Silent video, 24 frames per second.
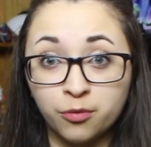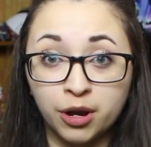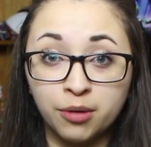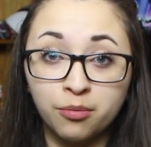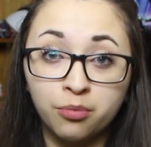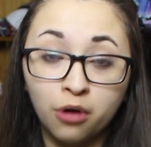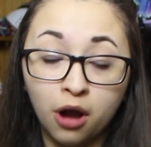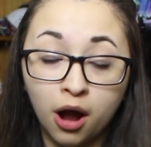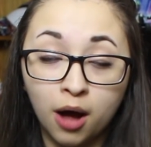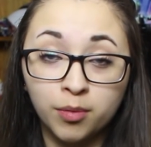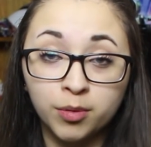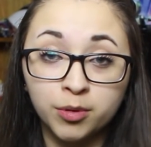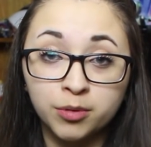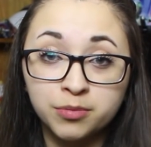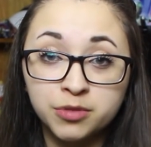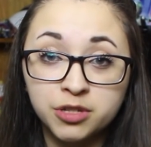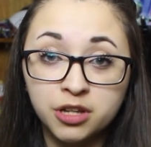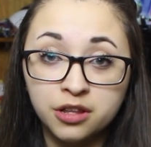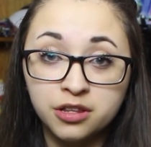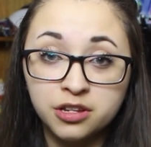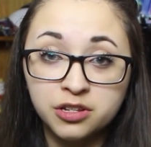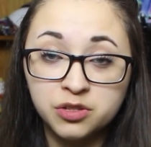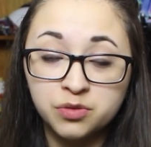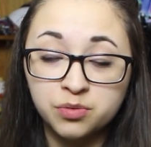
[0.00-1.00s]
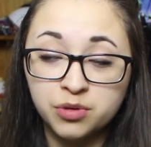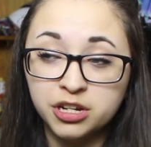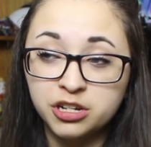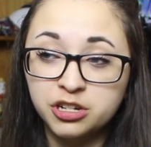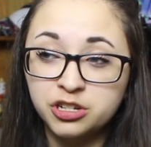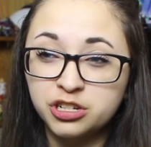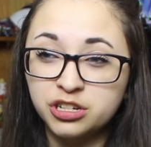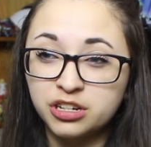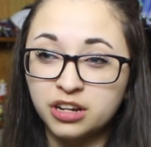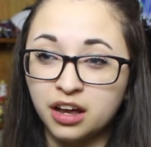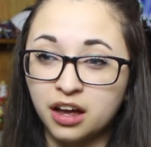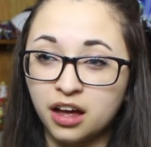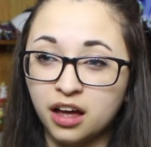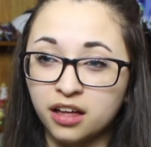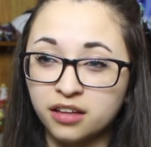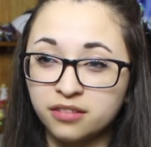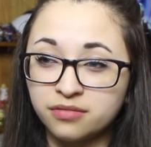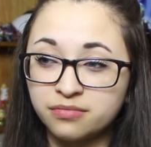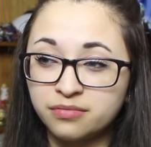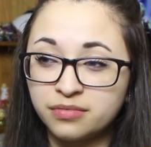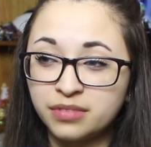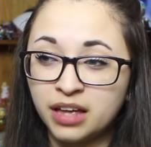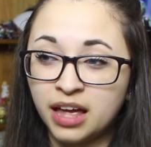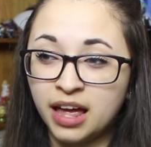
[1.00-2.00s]
rate problems on the Switch.
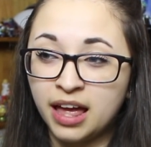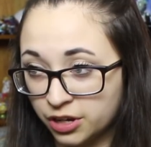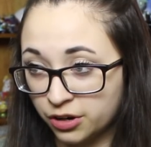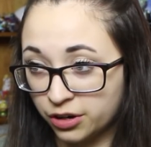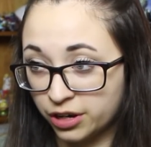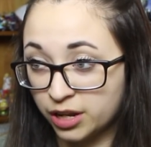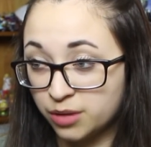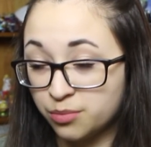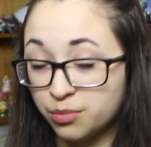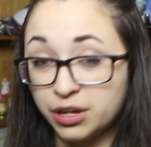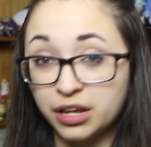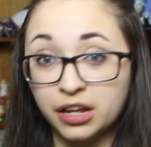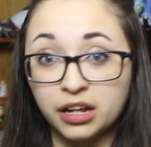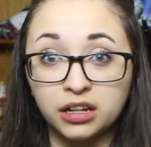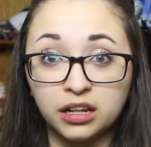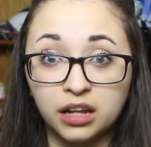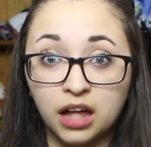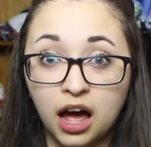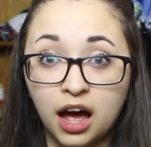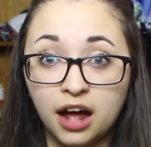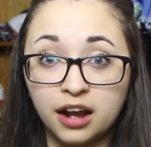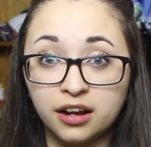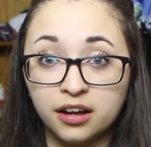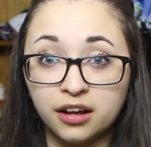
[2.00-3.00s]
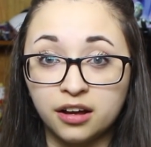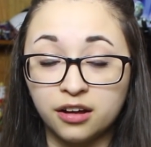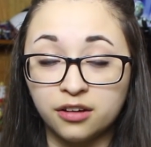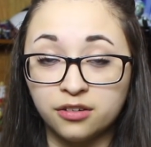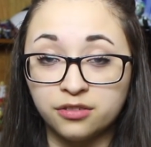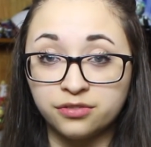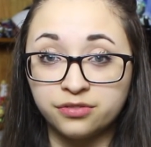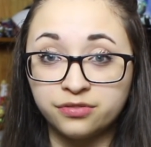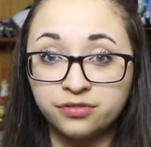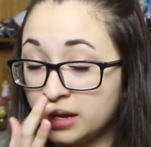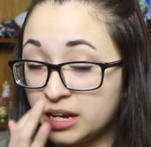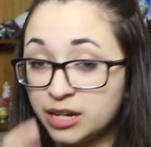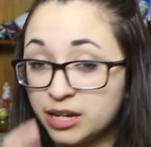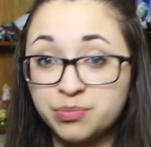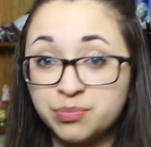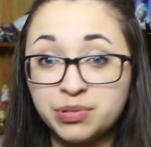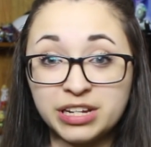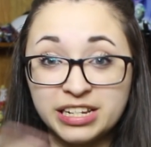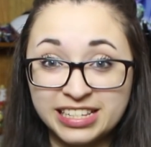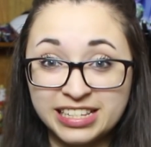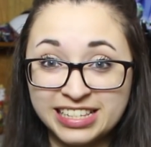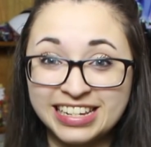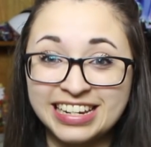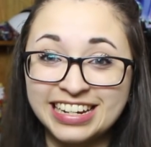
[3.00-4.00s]
There can be a lot of
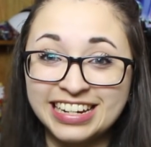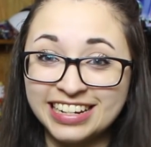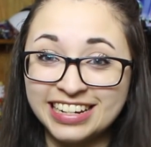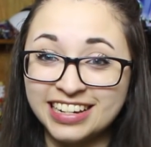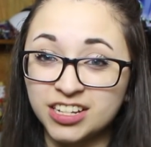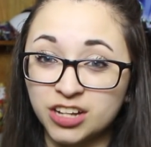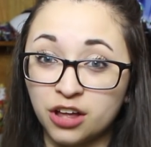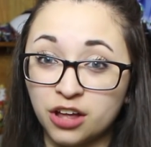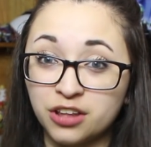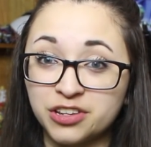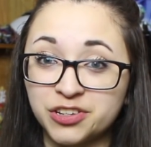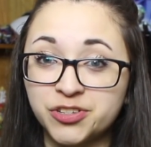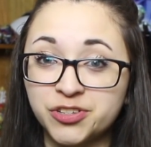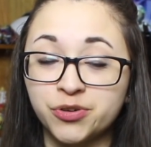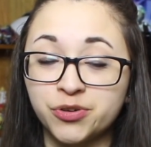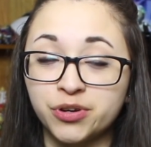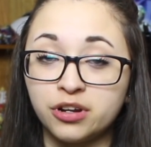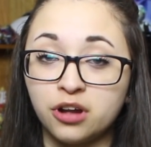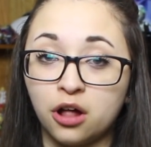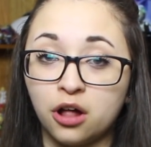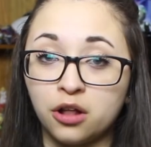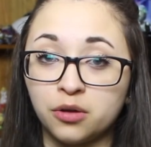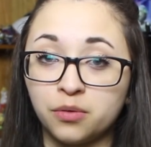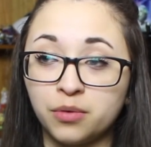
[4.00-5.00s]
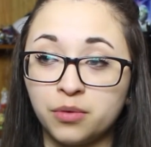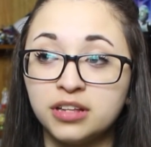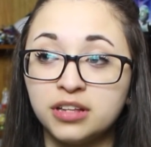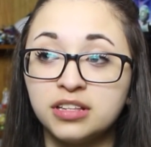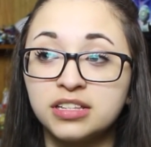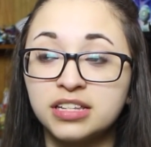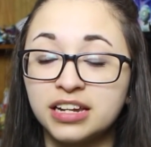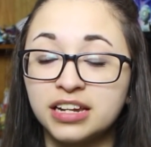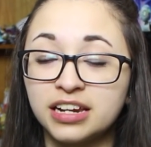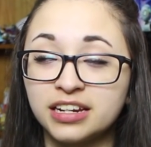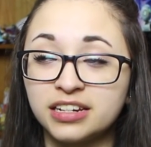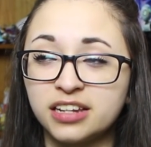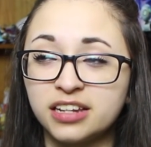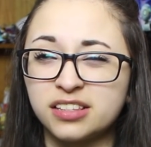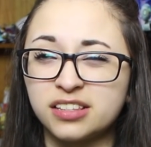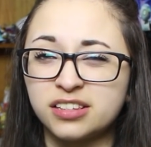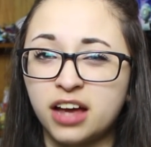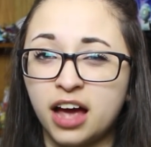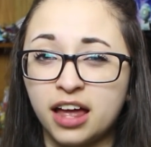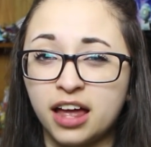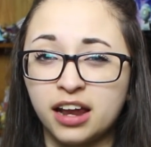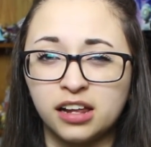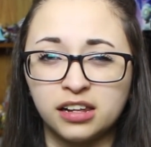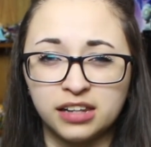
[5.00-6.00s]
NPCs on the screen all at once, and it does
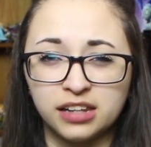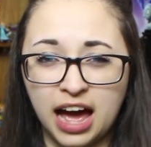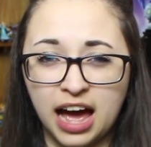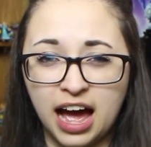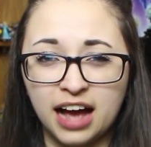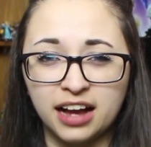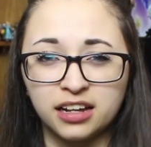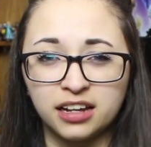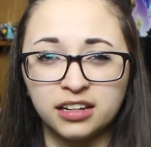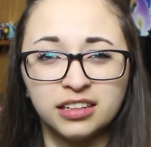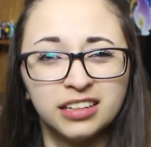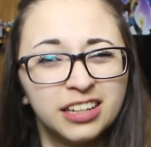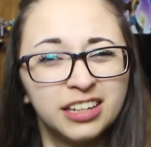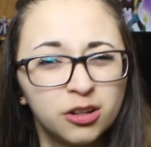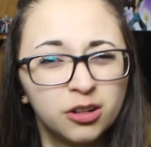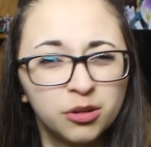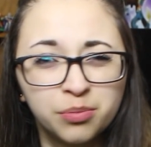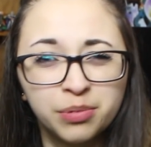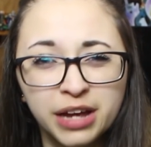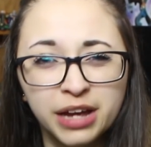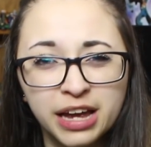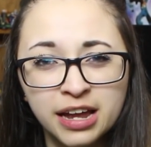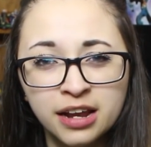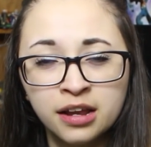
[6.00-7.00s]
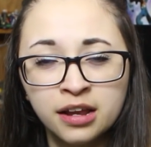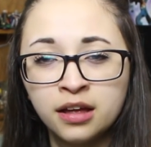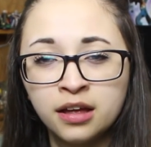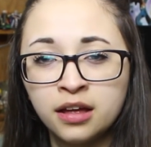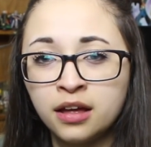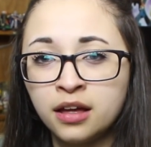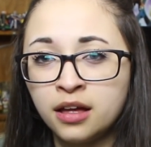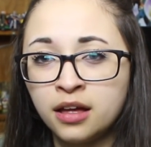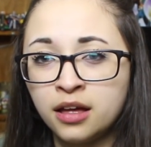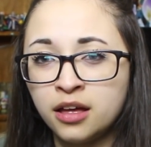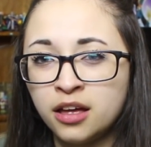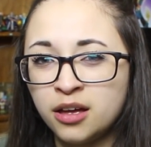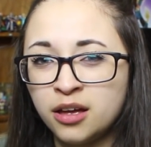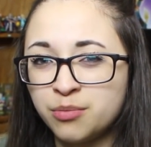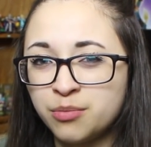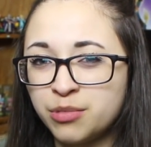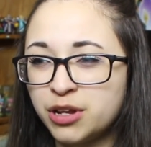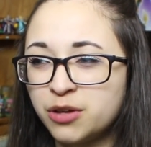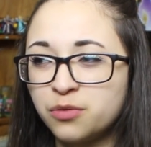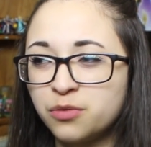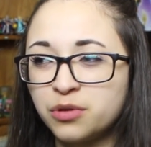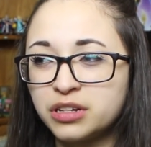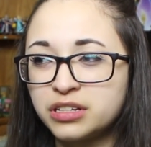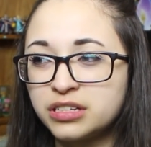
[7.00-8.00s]
kind of lag a little bit, but
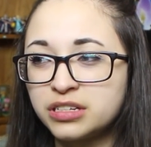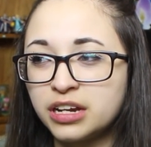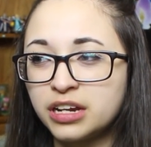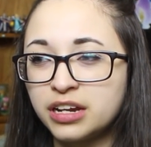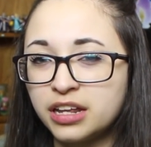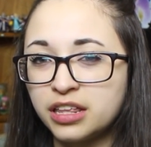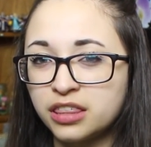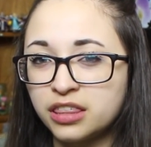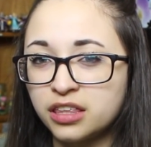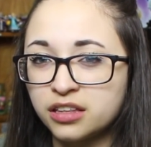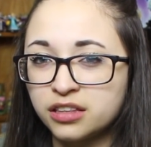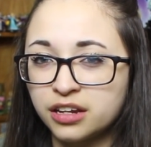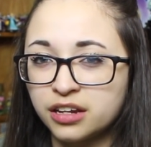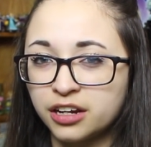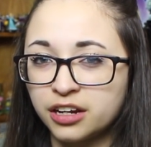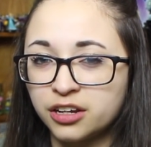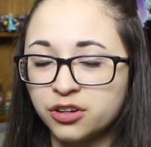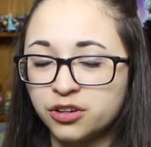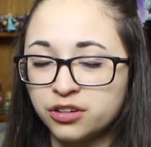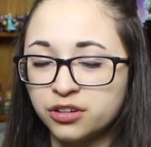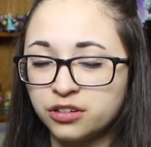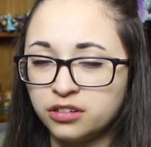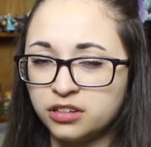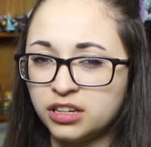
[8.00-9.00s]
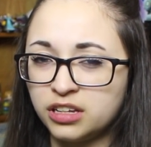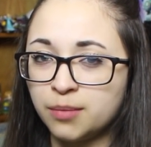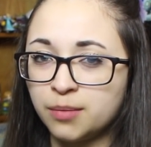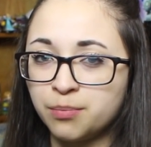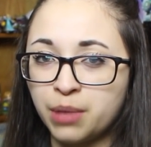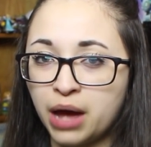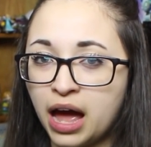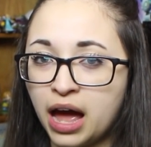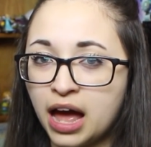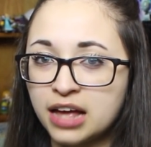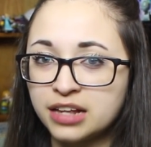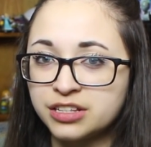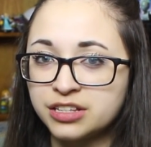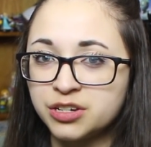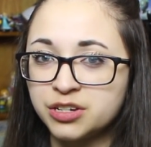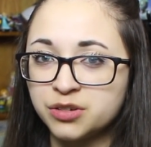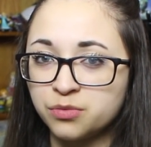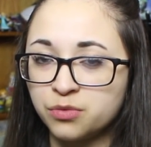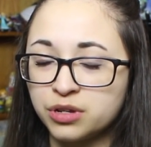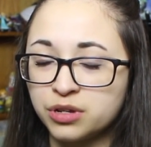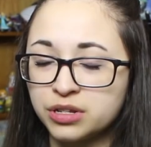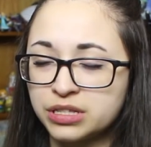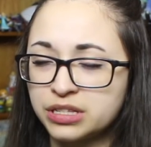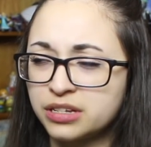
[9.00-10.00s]
it wasn't anything that I couldn't get past. It
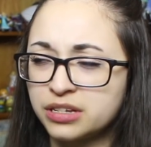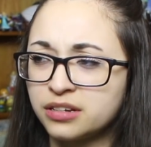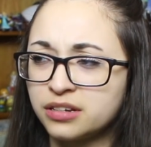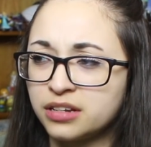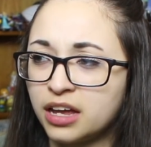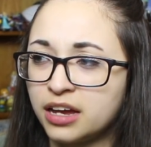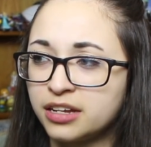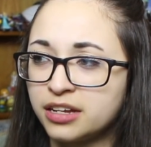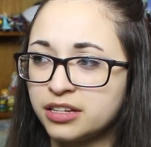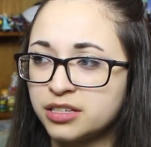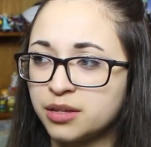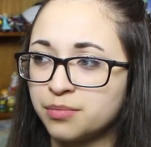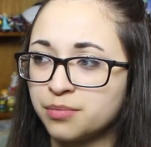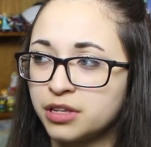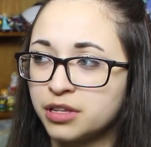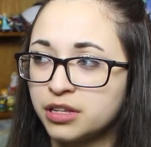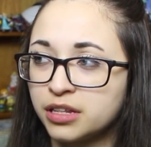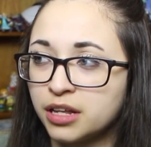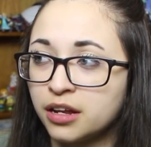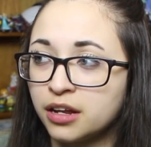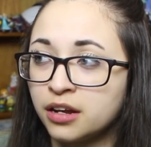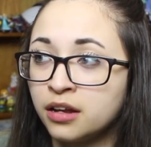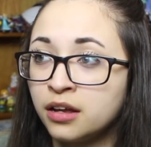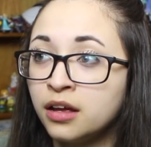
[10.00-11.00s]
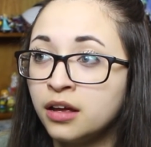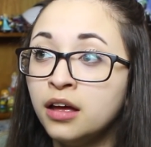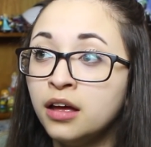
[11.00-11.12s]
wasn't like something that